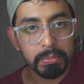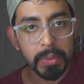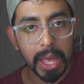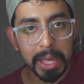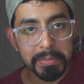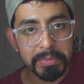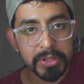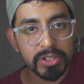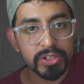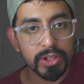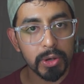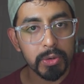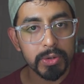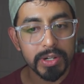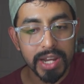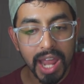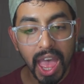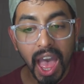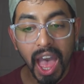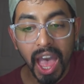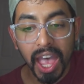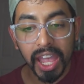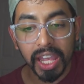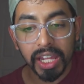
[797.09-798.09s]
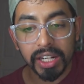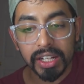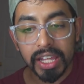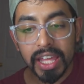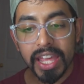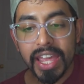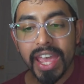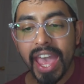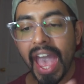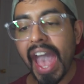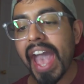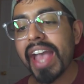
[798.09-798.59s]
episode 9,
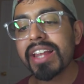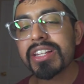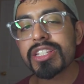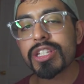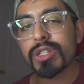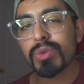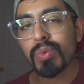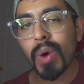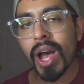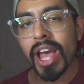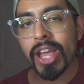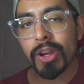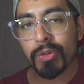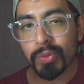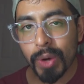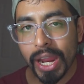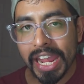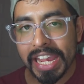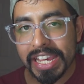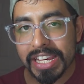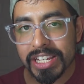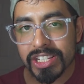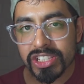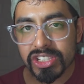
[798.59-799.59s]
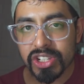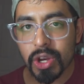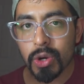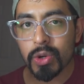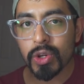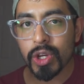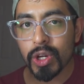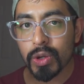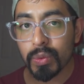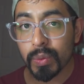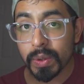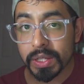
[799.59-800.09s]
hence why Rey is so
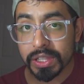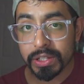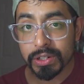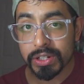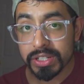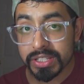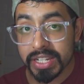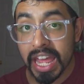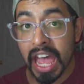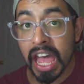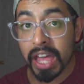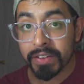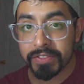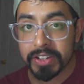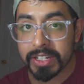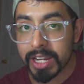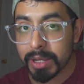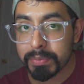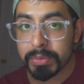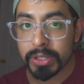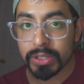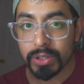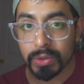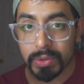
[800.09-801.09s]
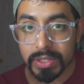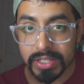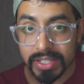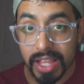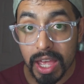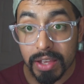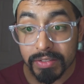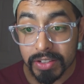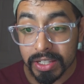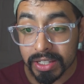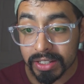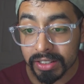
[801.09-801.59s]
good with her staff in episode
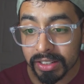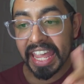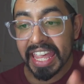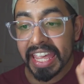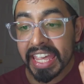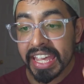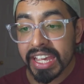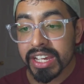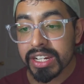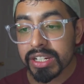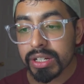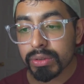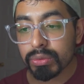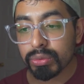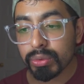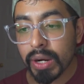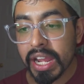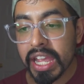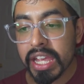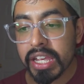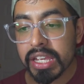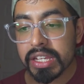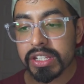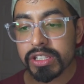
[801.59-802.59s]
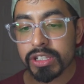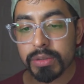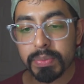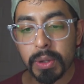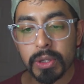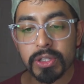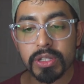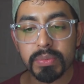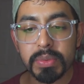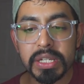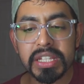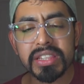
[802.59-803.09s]
7. And Rey is
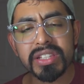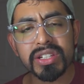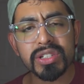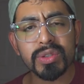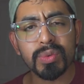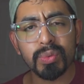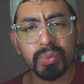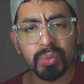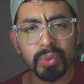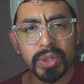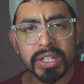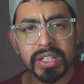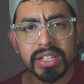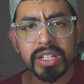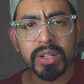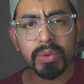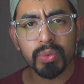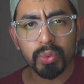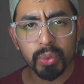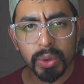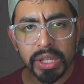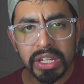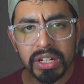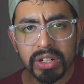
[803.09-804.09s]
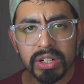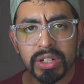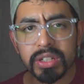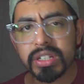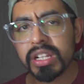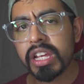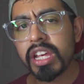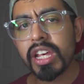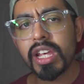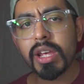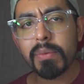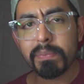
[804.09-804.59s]
supposed to be this really
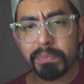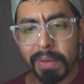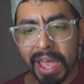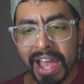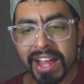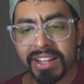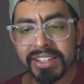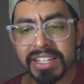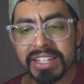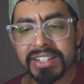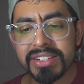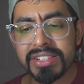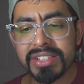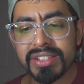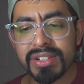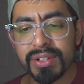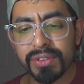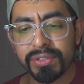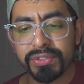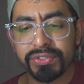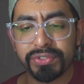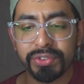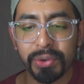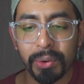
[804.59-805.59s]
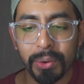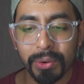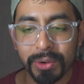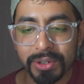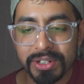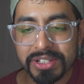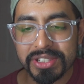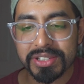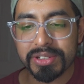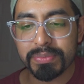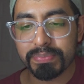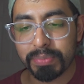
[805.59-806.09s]
weird, balanced,
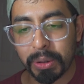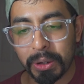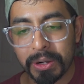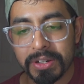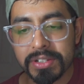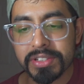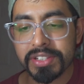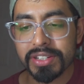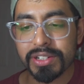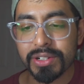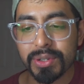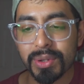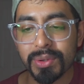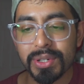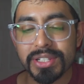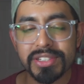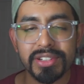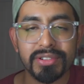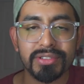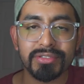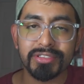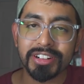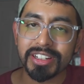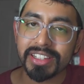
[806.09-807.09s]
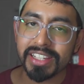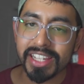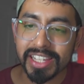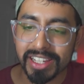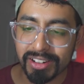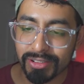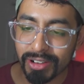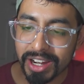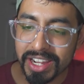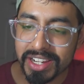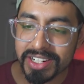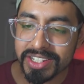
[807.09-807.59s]
forced person who isn't really a
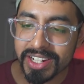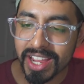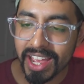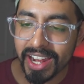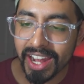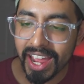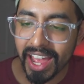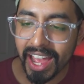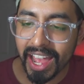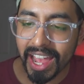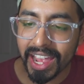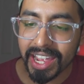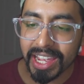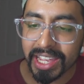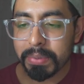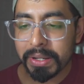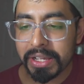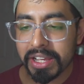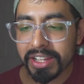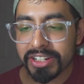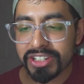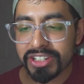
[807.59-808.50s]
gray Jedi, but